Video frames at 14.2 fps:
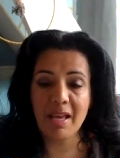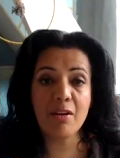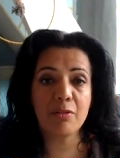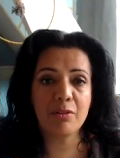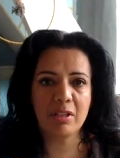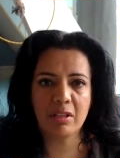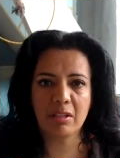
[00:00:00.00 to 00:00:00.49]

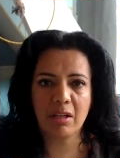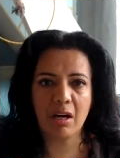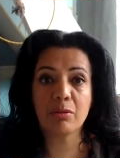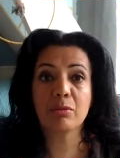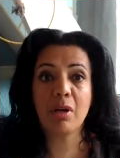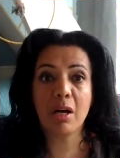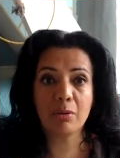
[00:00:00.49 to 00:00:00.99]
area
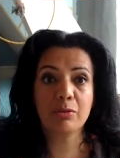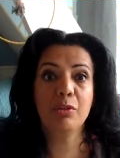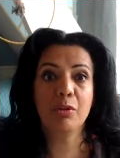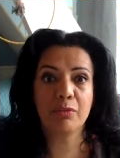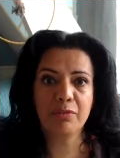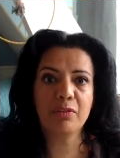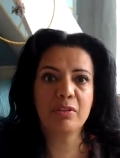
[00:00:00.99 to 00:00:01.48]
around
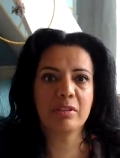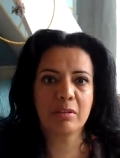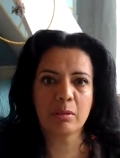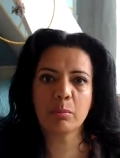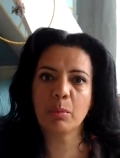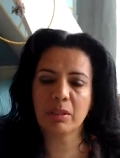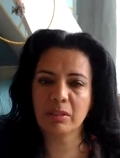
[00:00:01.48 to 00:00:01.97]
your
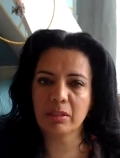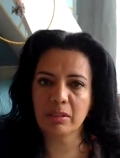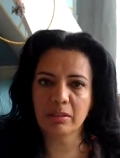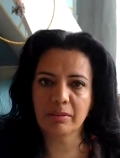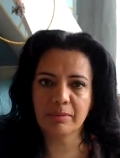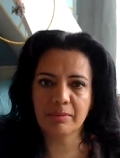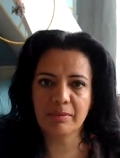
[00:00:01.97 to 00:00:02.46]
physical body.
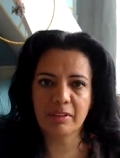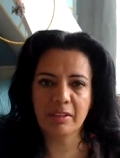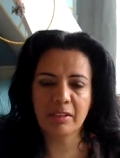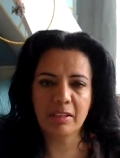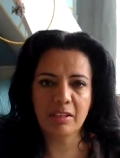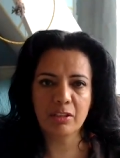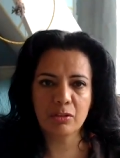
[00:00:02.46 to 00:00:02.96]

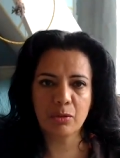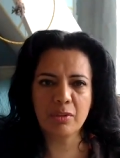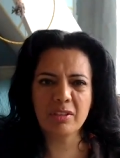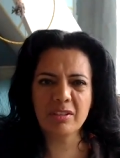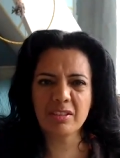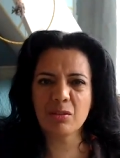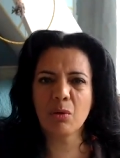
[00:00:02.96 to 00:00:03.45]
So
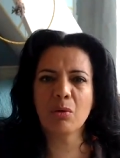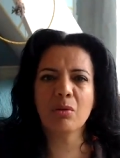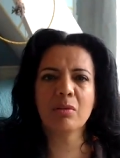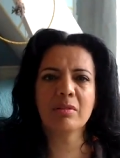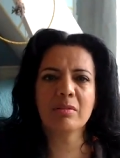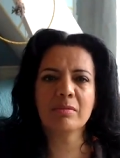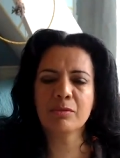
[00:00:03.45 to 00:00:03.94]
this is
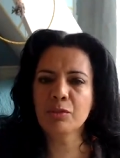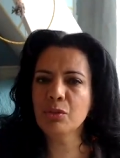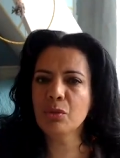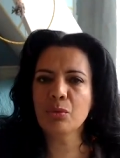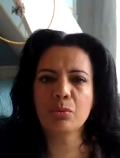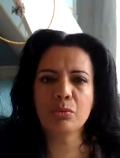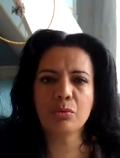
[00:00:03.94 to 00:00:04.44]
all
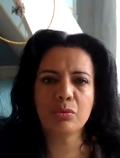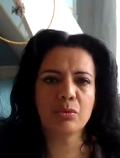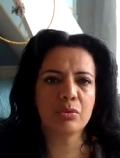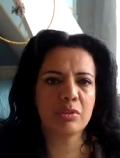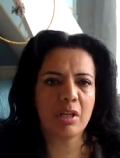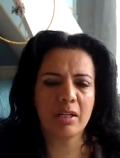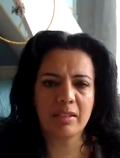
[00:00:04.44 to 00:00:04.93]
new
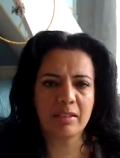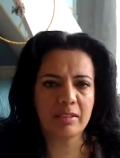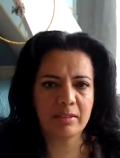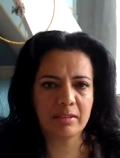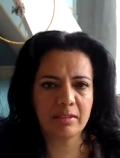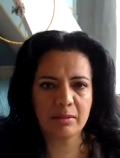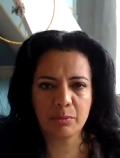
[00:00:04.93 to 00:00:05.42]
to
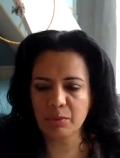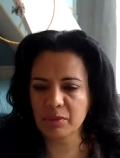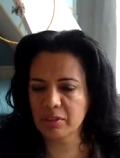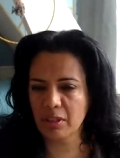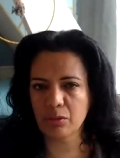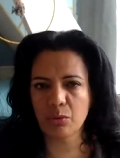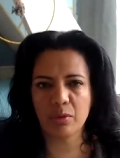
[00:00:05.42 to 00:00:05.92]
science. We
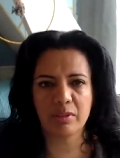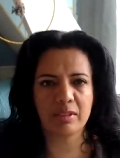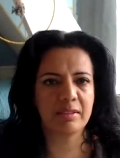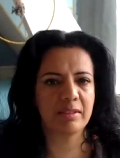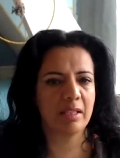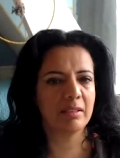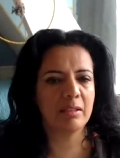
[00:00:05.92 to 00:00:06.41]
start to
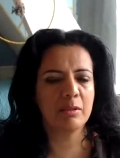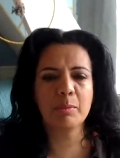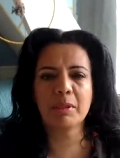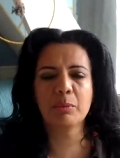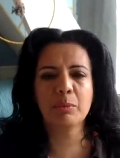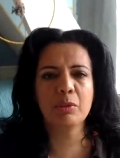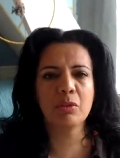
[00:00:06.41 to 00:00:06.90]
understand it,
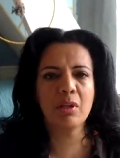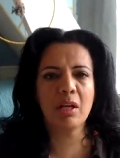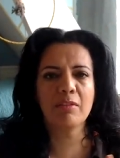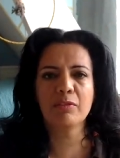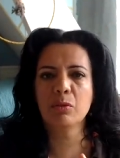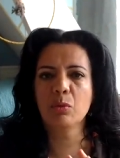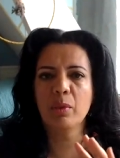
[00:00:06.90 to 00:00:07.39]
but we don't
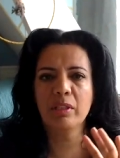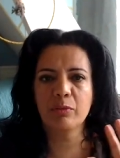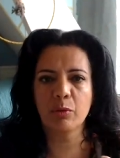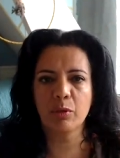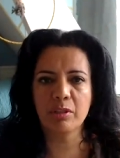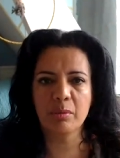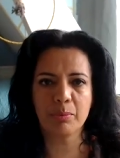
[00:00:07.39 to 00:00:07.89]
have to wait
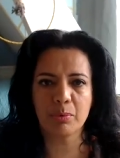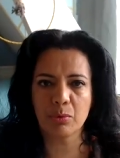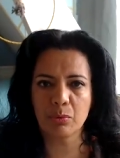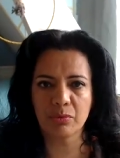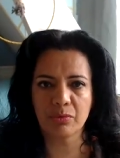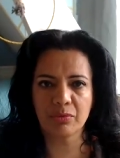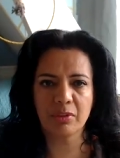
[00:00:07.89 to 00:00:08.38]
for any
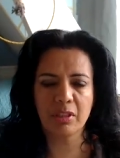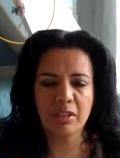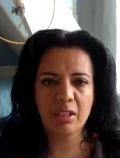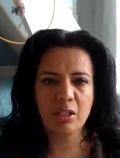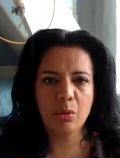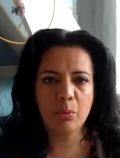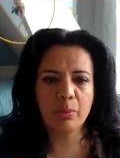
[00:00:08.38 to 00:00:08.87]
proof.
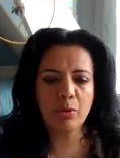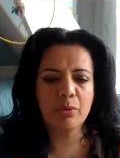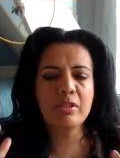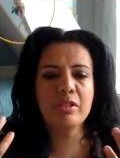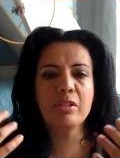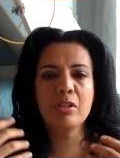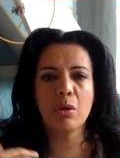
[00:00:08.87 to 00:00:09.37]
We
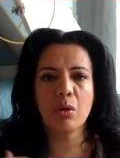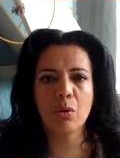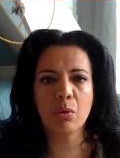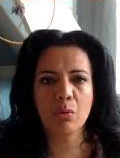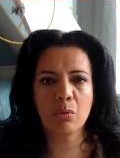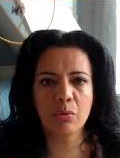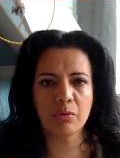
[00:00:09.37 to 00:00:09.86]
already
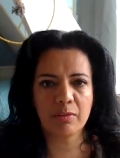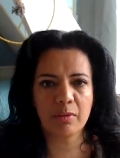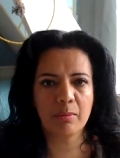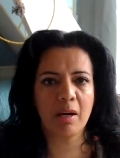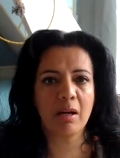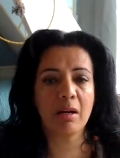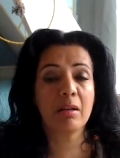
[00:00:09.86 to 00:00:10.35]
know
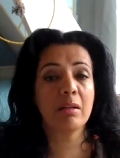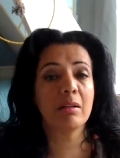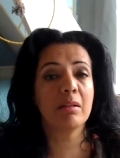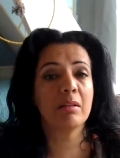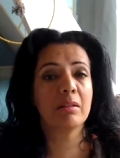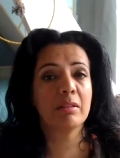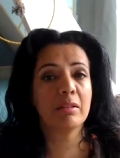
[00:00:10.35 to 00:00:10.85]
from our